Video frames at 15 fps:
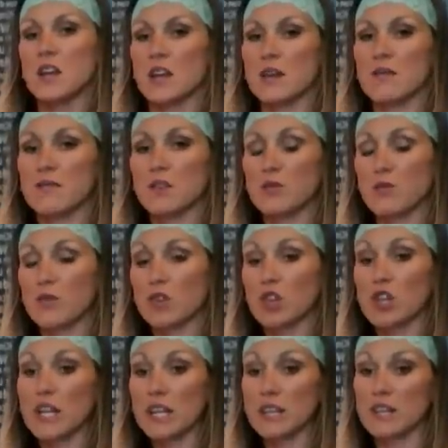if you
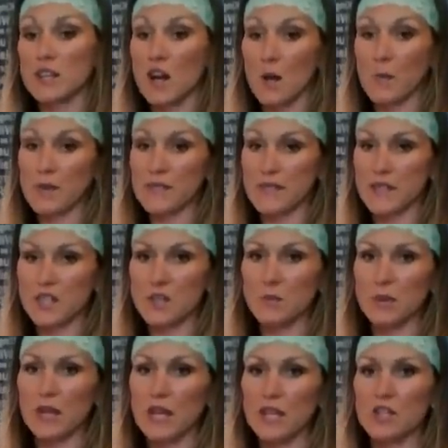look at the compensation
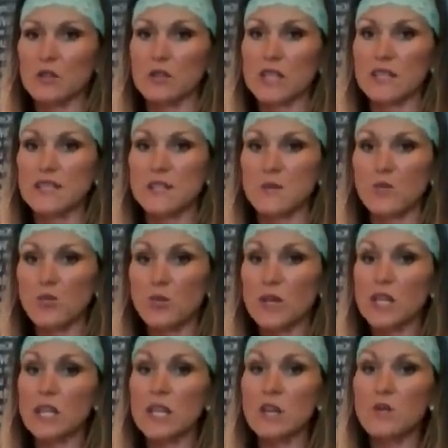plan, you need some
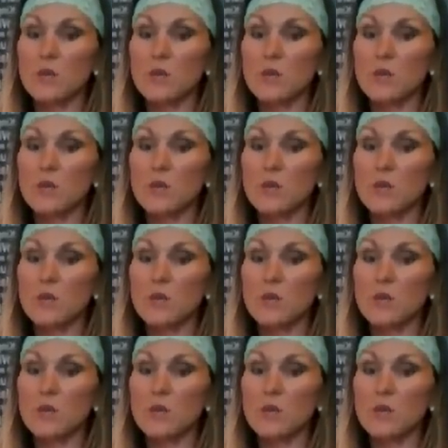really,